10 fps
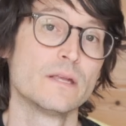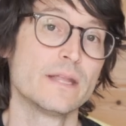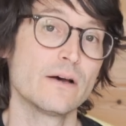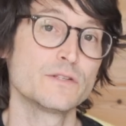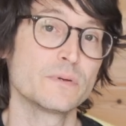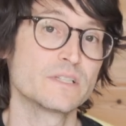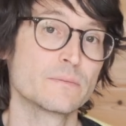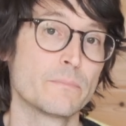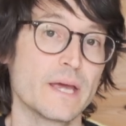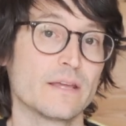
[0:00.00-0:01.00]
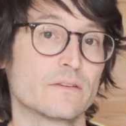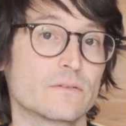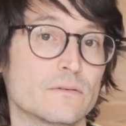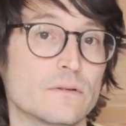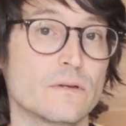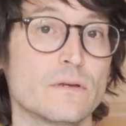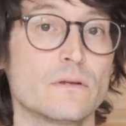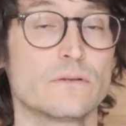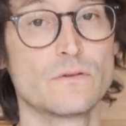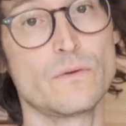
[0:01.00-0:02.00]
Now let's play some bass.
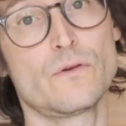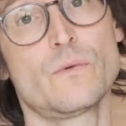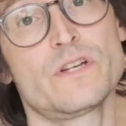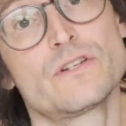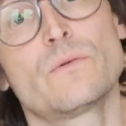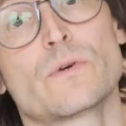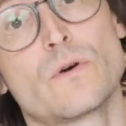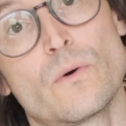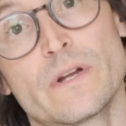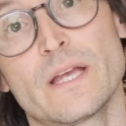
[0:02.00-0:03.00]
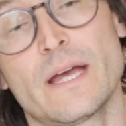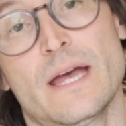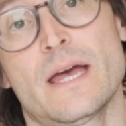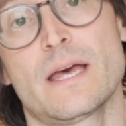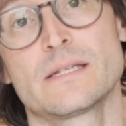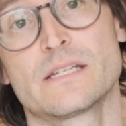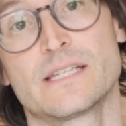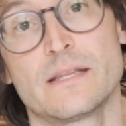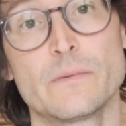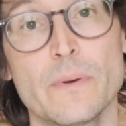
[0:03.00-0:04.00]
So the original recording has a
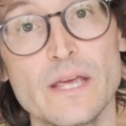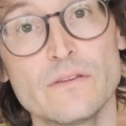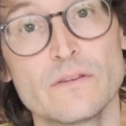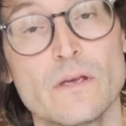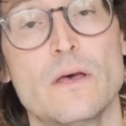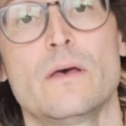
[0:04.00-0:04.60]
synth bass,